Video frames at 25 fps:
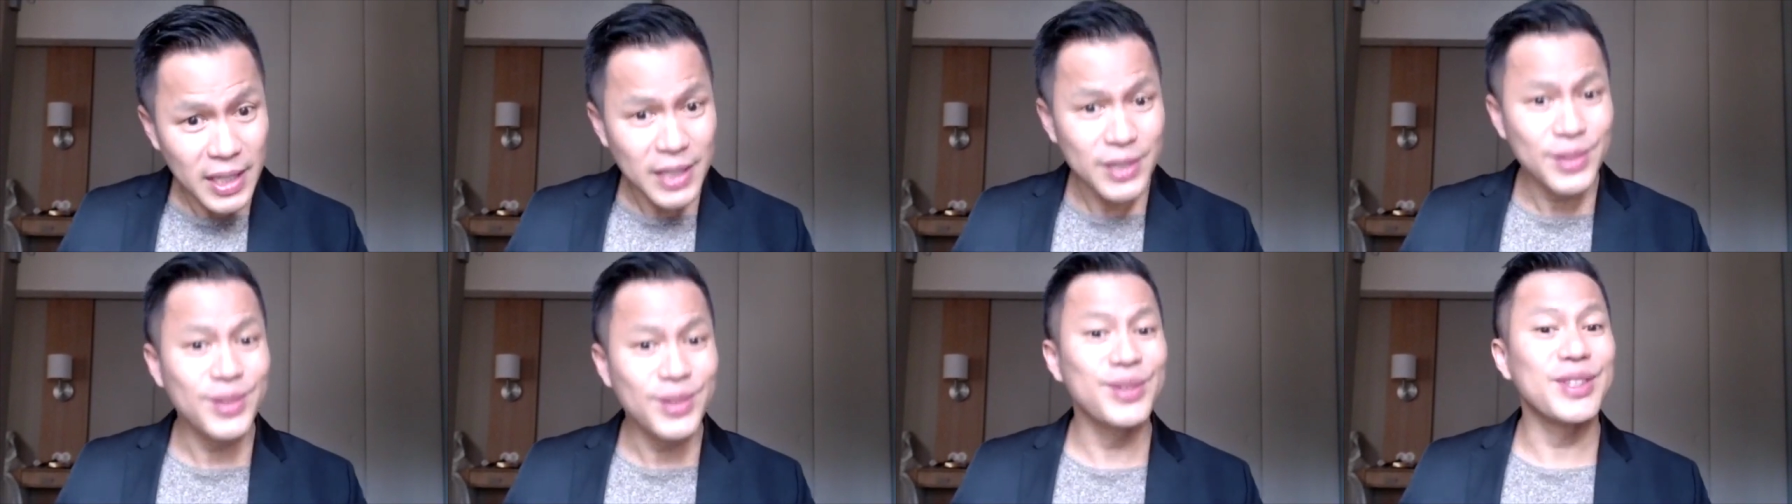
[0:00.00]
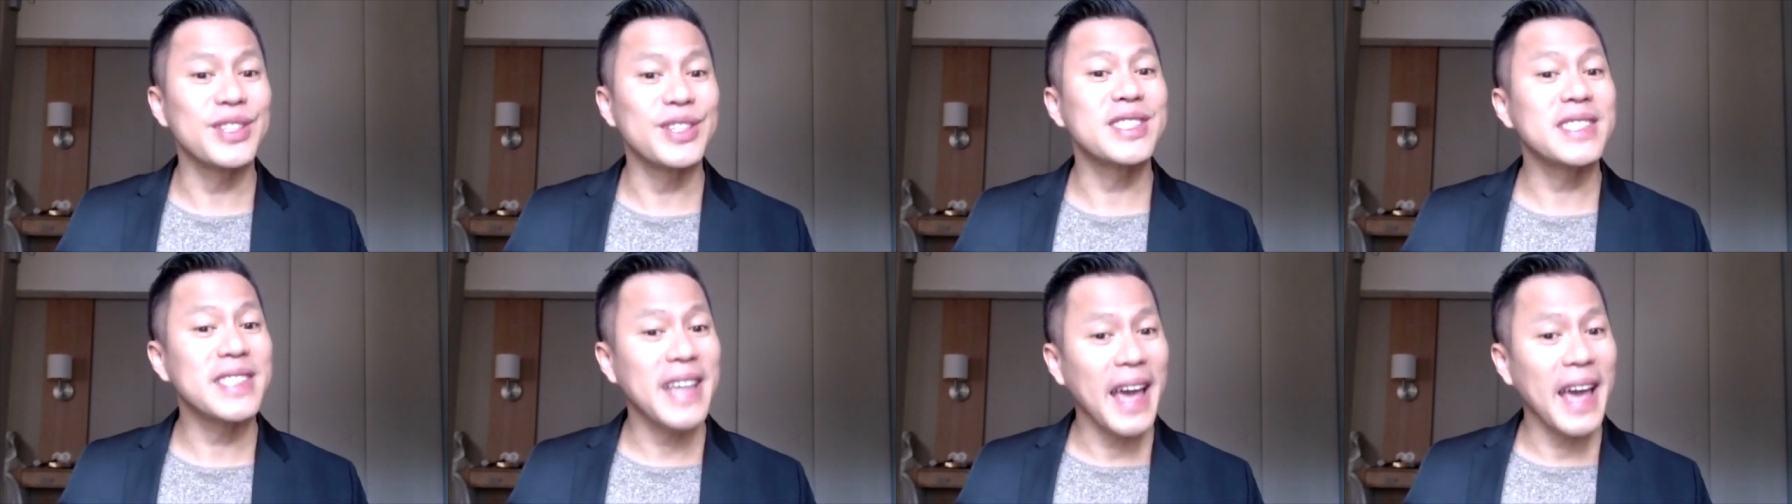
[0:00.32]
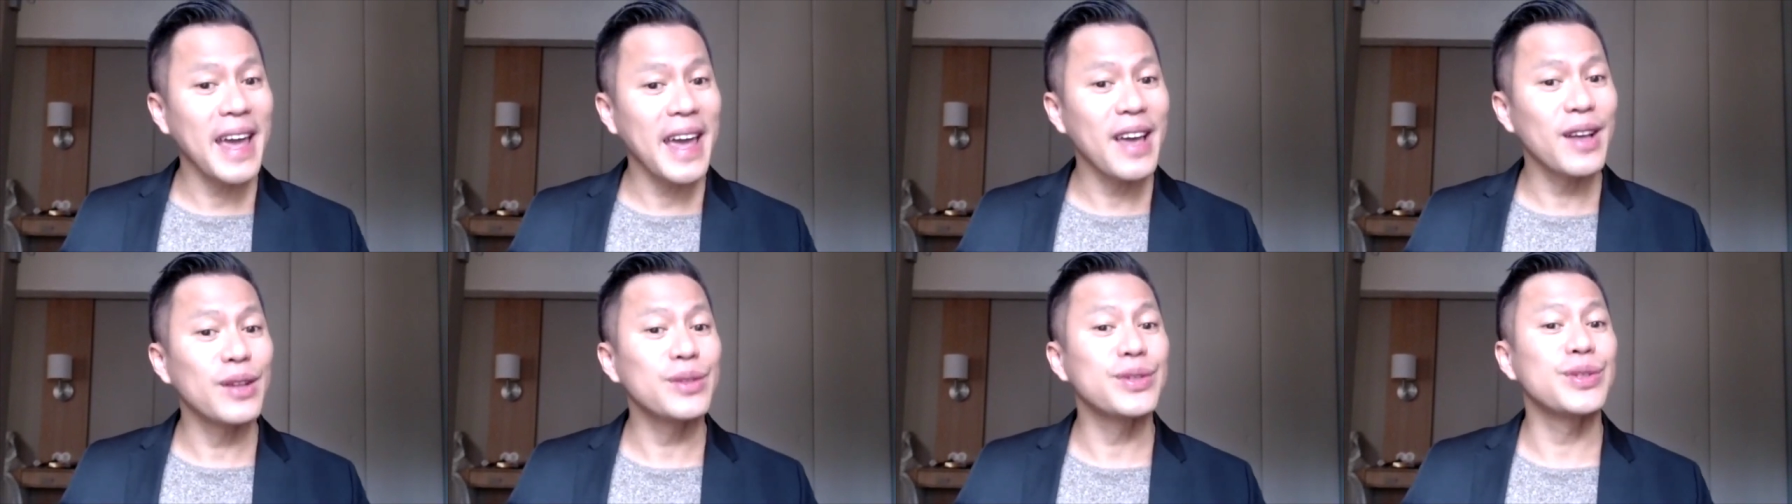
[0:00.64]
to the
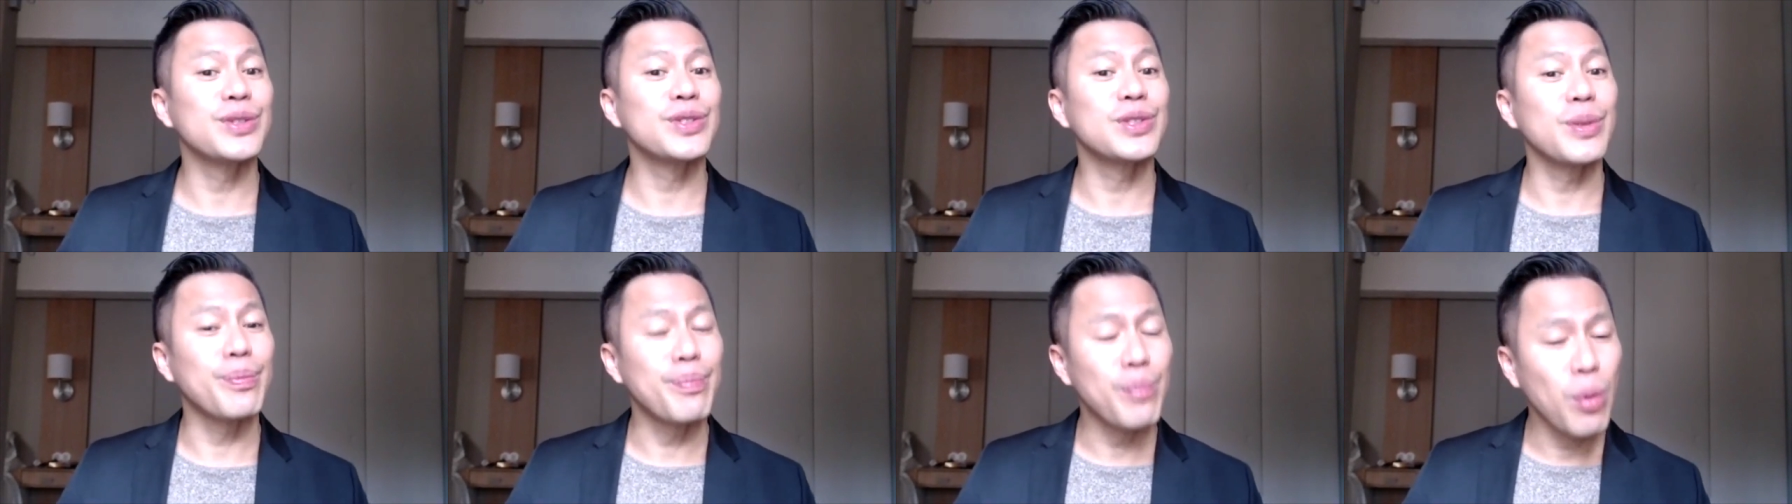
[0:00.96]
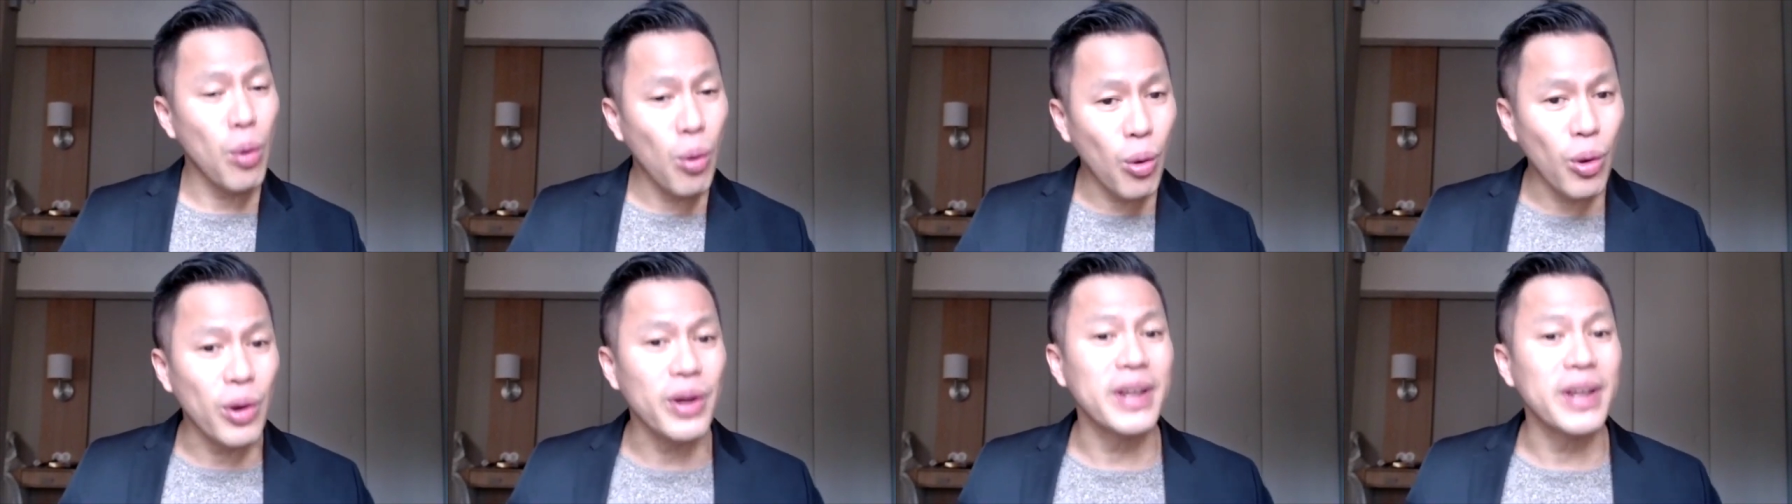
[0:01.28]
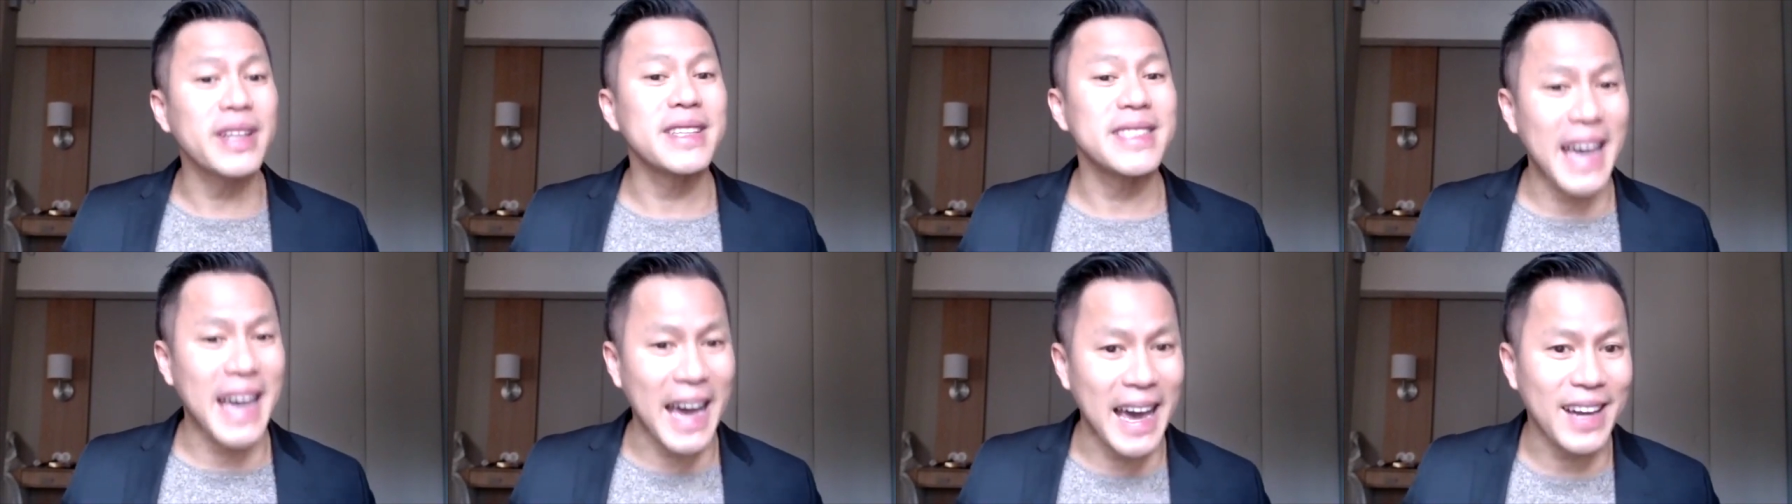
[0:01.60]
scale to support
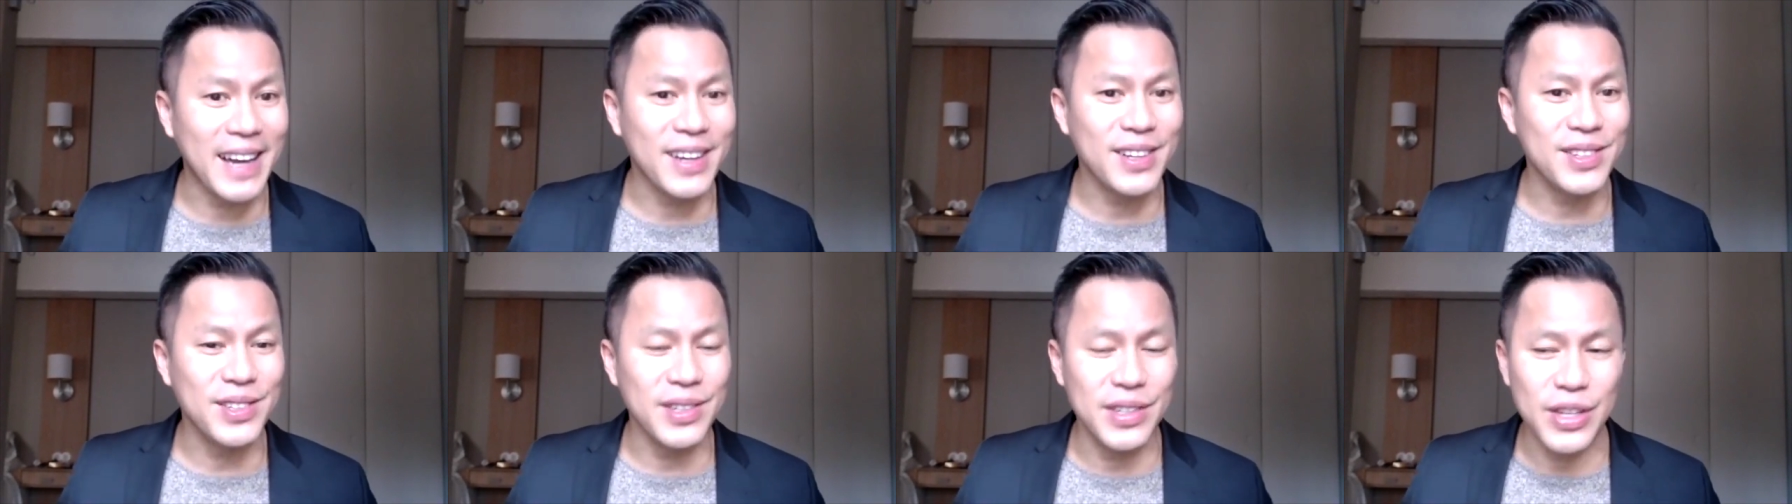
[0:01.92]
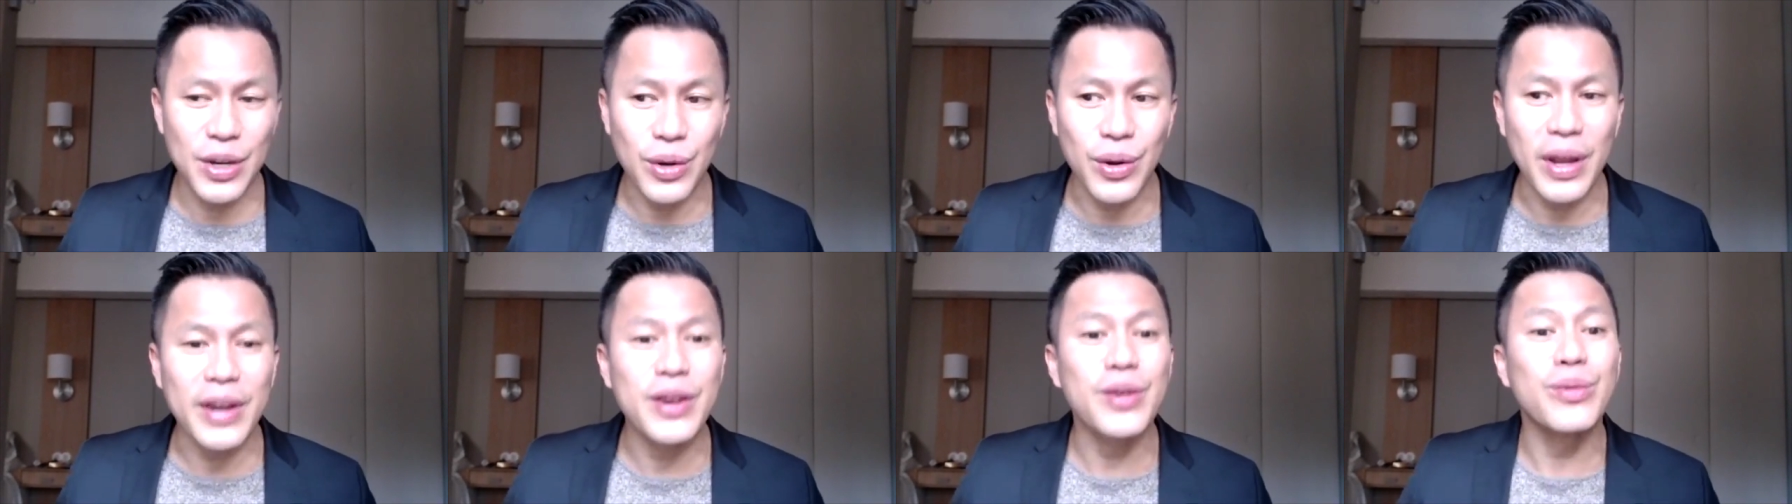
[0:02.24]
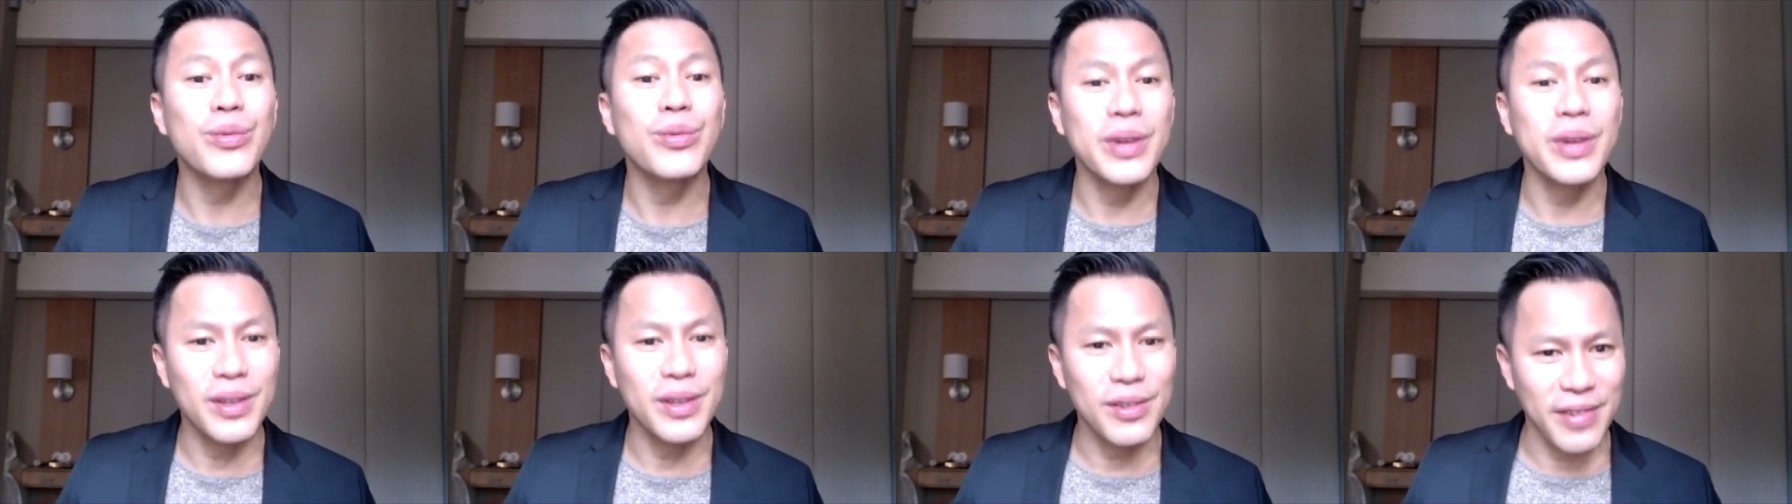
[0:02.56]
its any
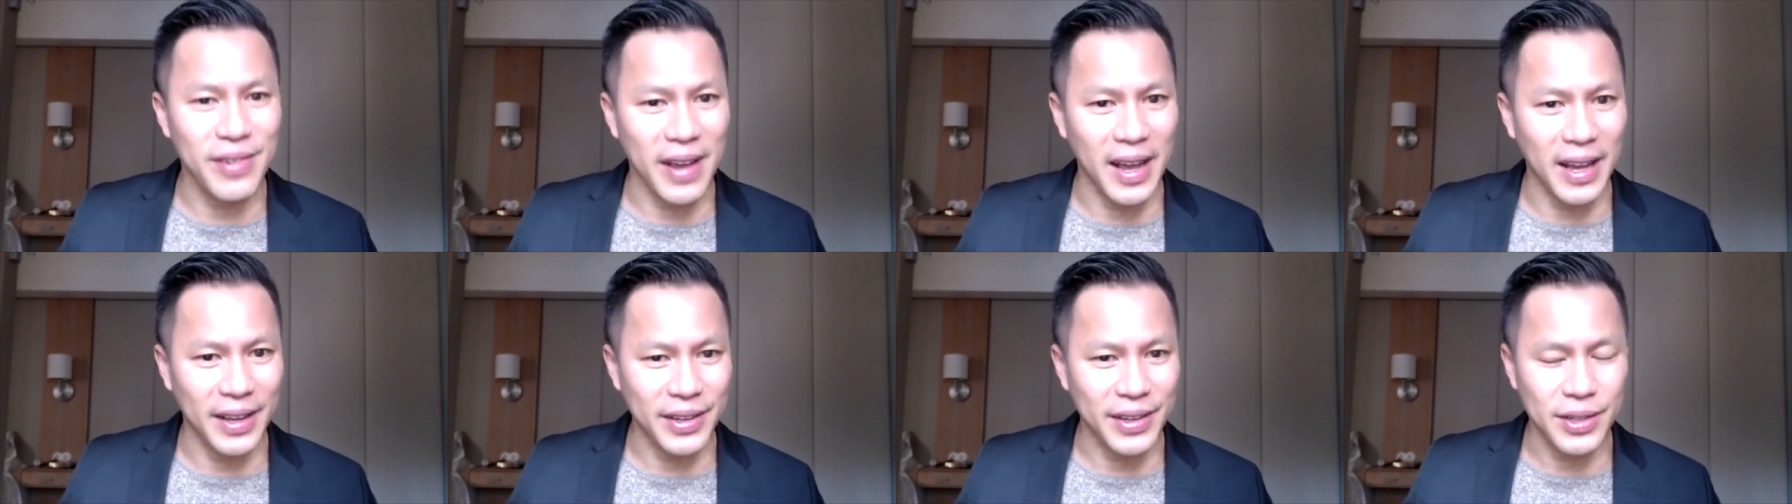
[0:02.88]
real value.